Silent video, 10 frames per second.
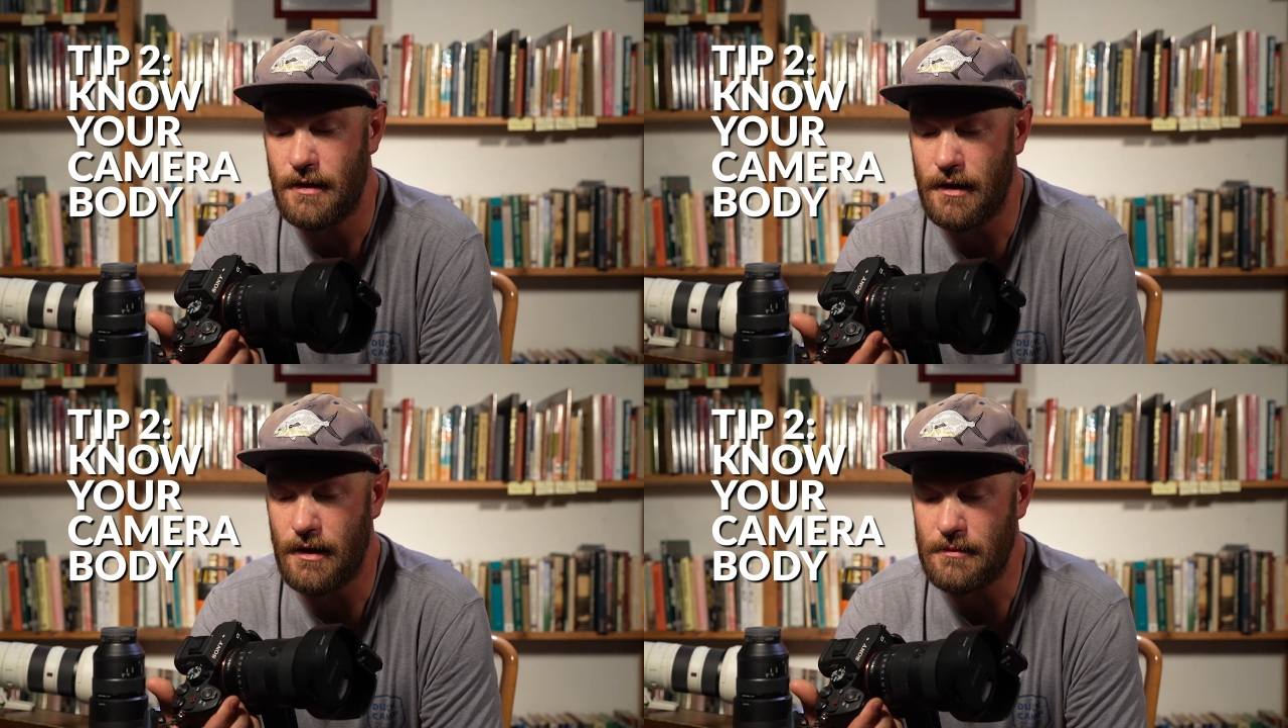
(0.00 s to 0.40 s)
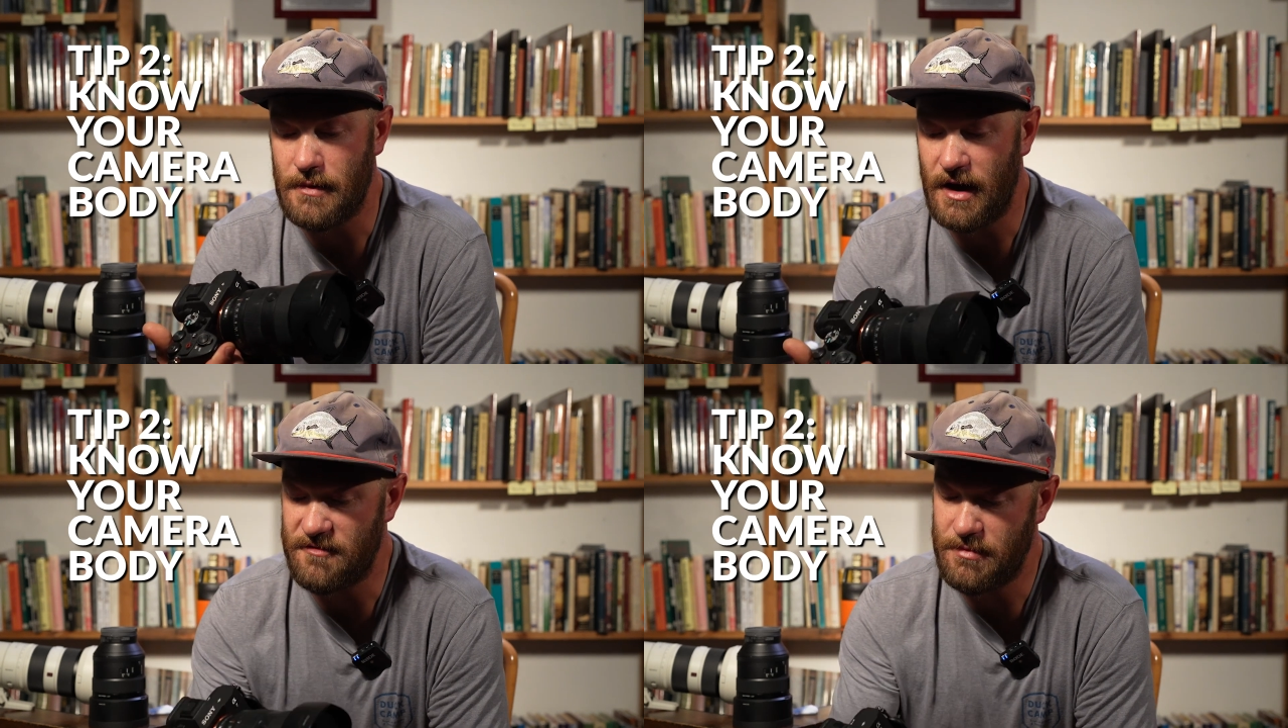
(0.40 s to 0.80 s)
Um,
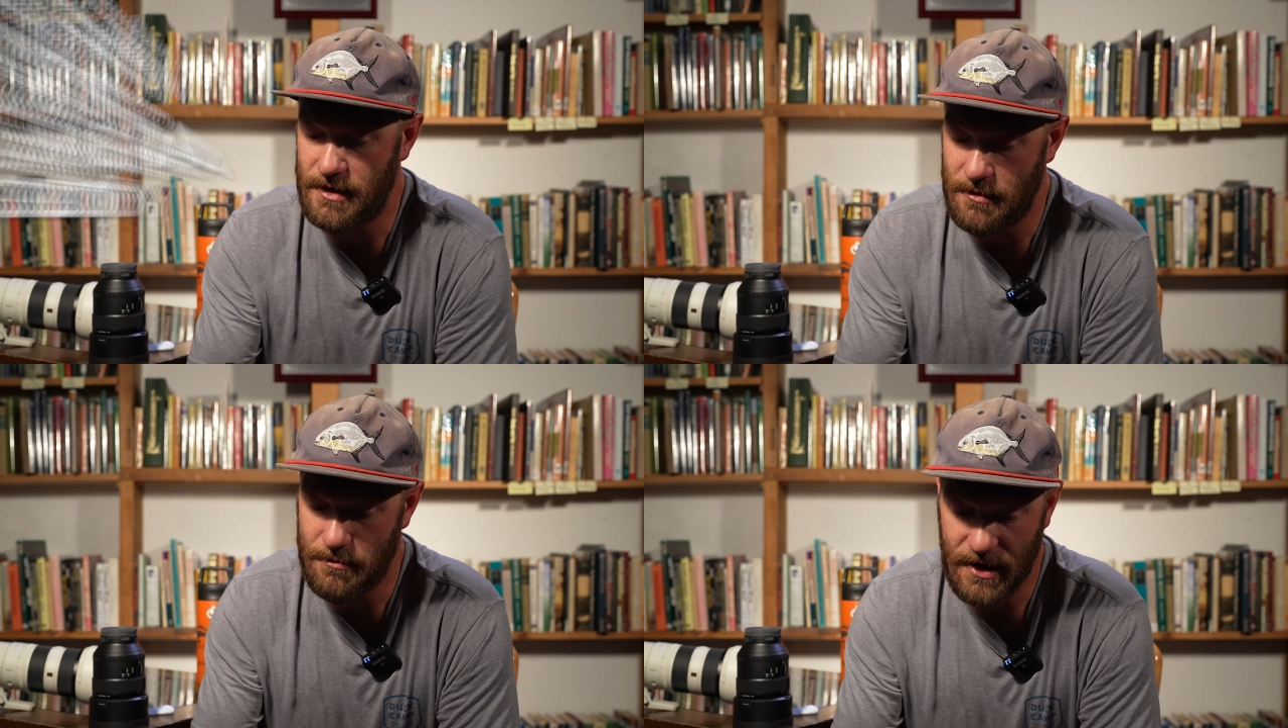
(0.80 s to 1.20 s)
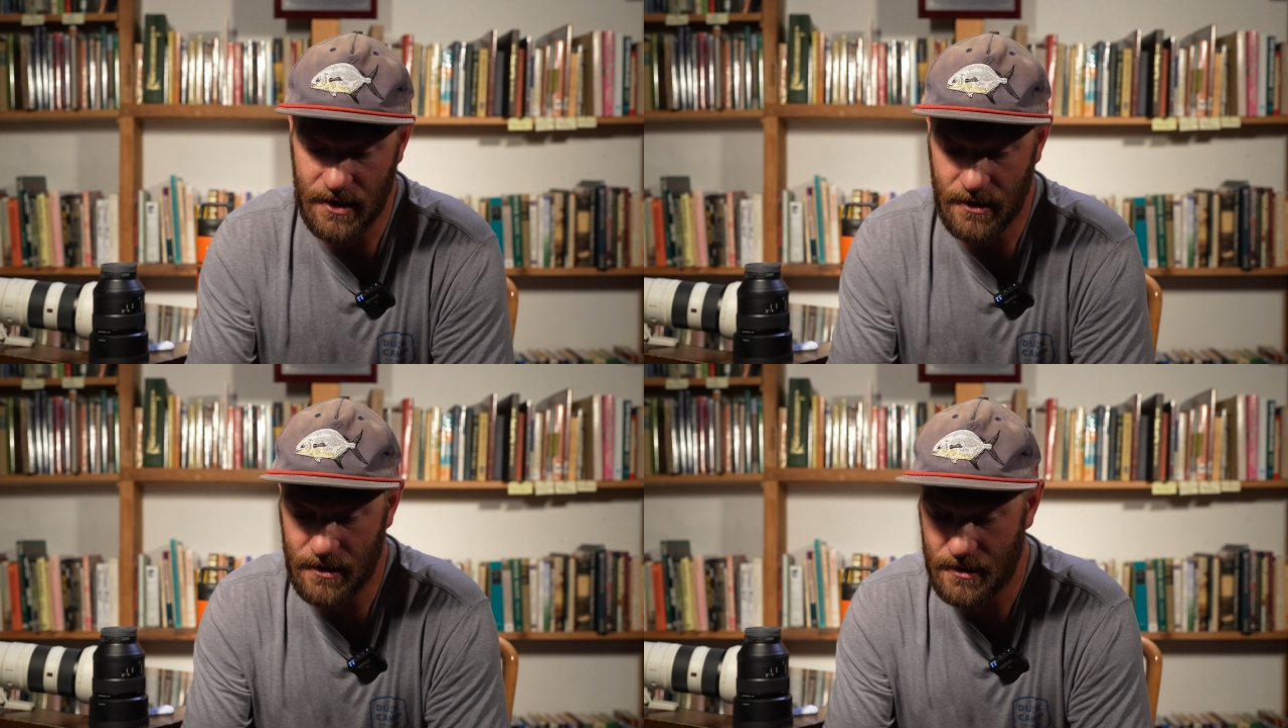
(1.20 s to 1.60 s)
I've been a
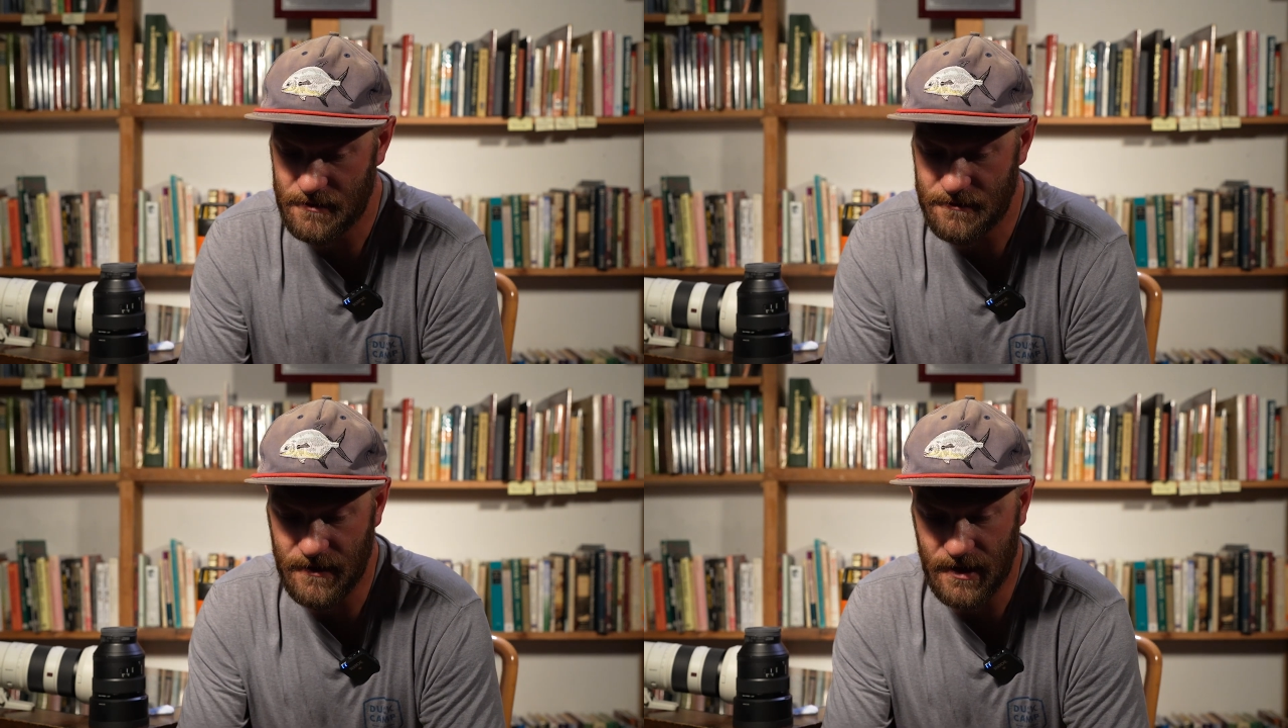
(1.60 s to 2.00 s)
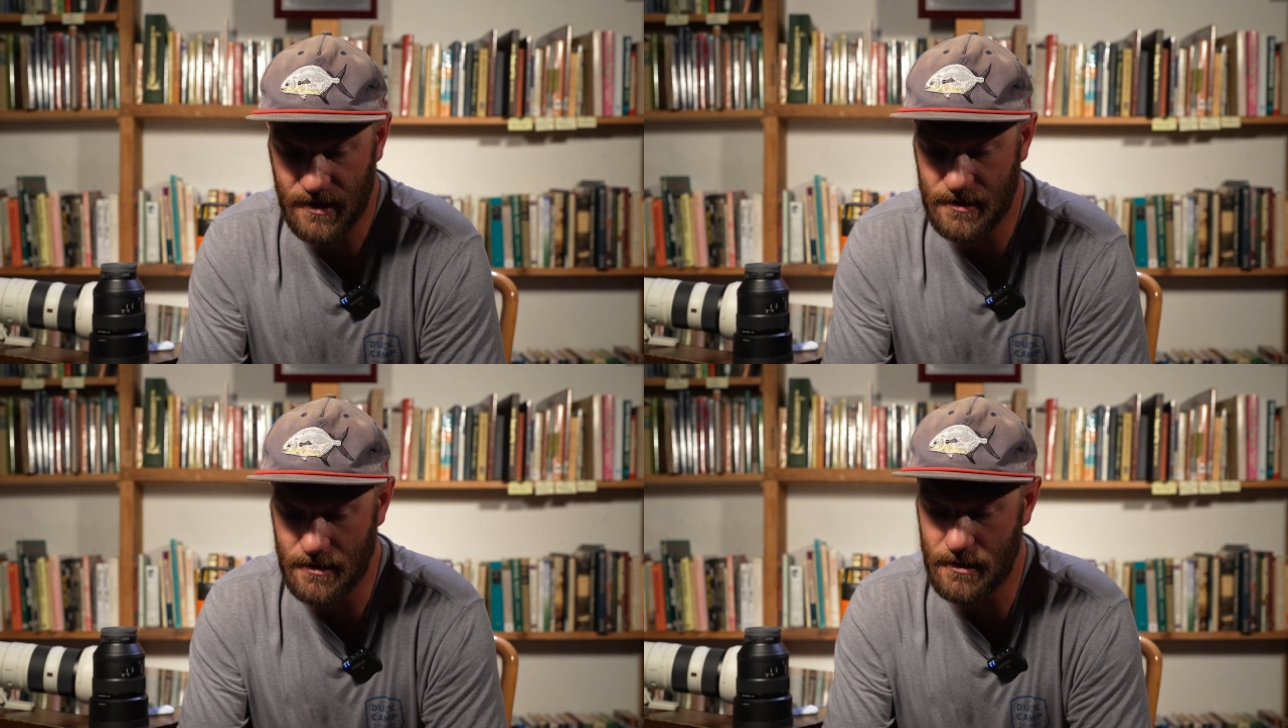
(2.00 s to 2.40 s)
big
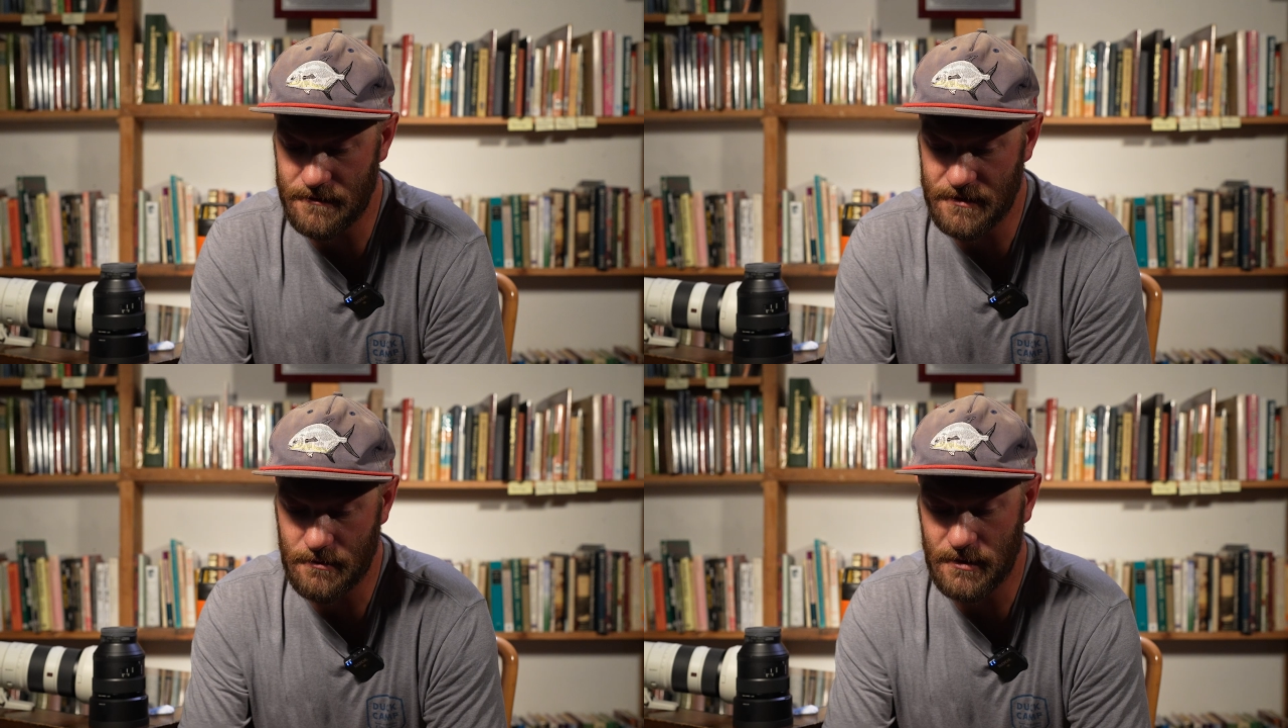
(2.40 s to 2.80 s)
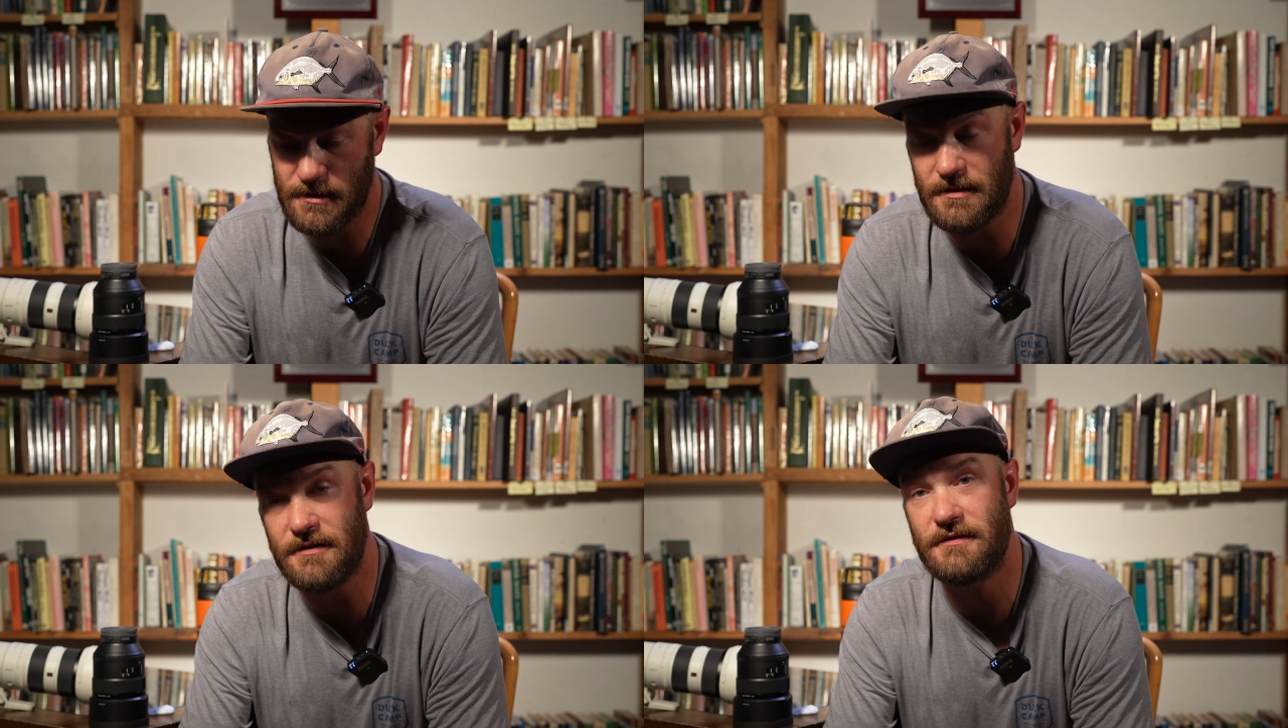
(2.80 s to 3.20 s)
fan of their
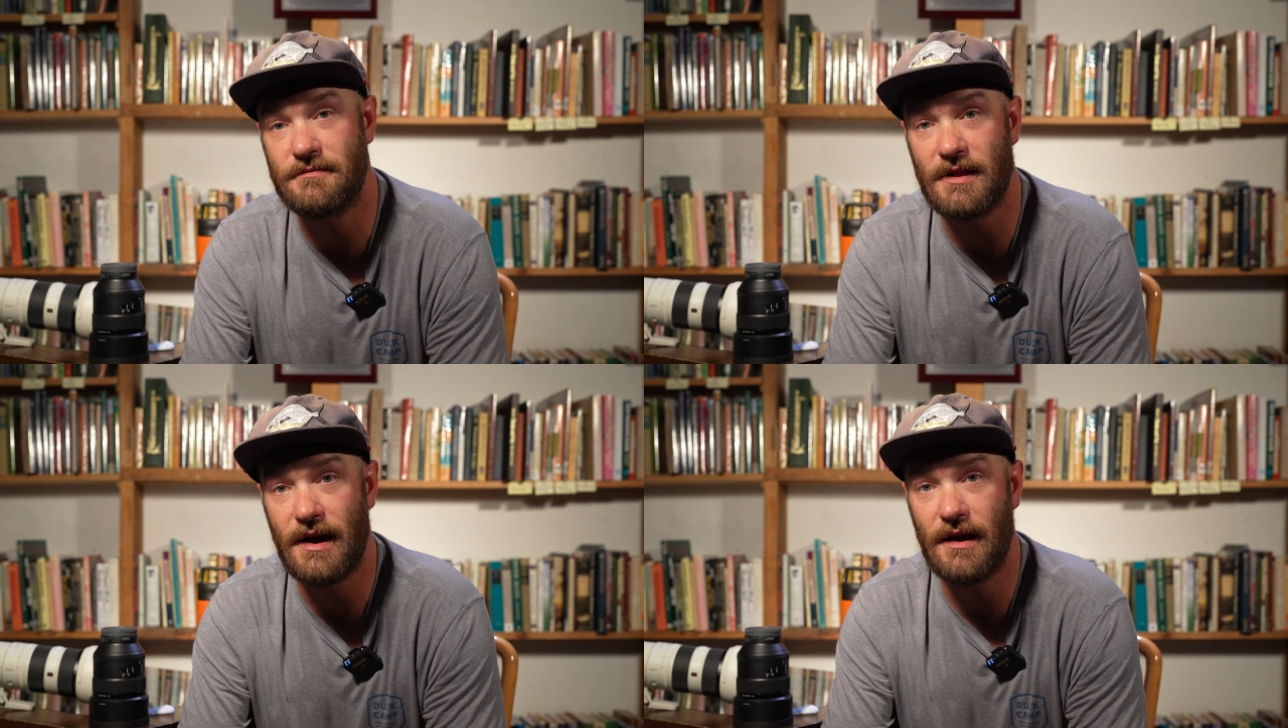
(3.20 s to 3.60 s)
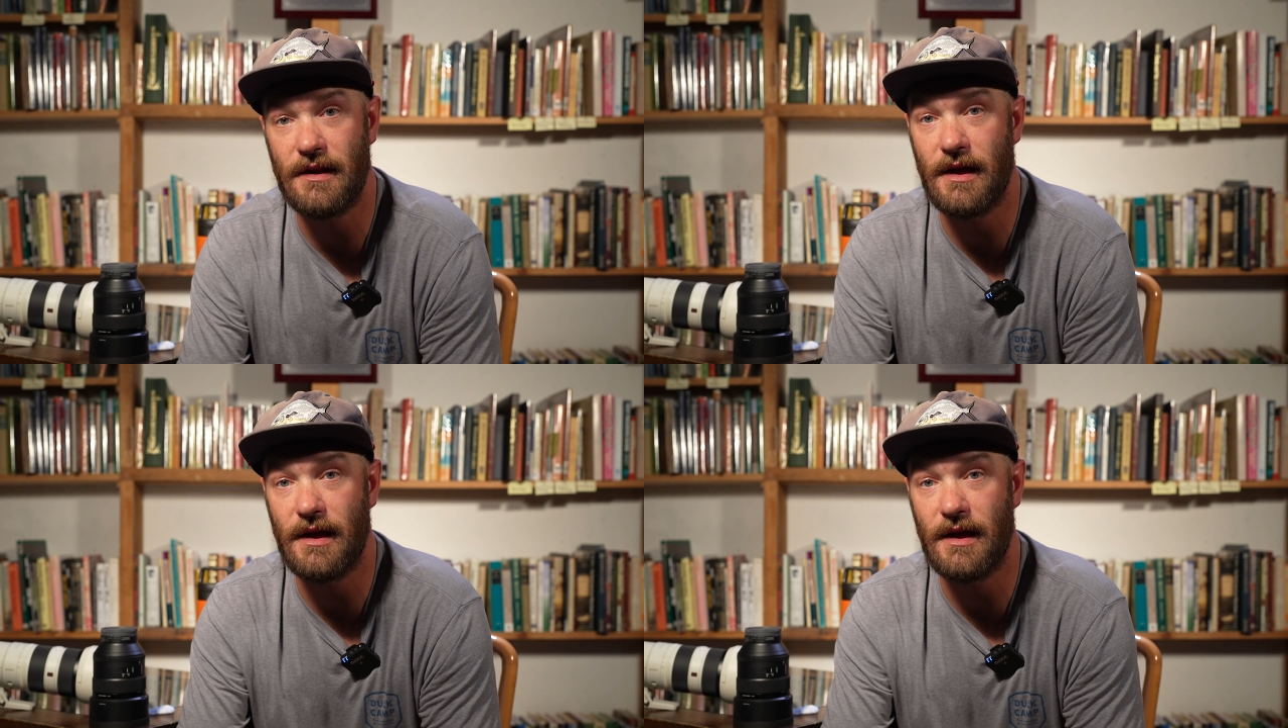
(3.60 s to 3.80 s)
mirrorless line